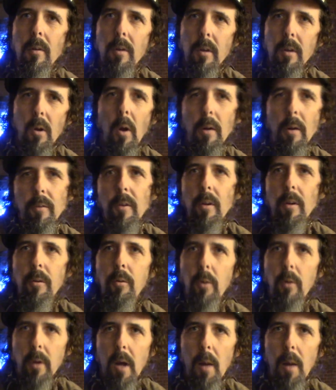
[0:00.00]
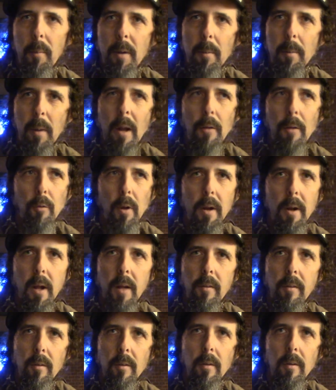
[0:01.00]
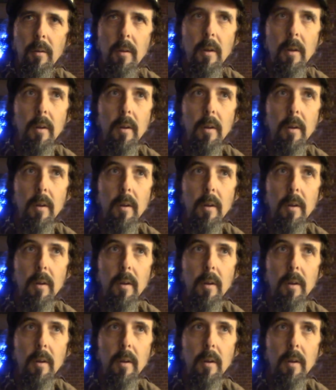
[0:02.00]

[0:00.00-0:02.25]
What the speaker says: You know, I still enjoy comedy, but I try not to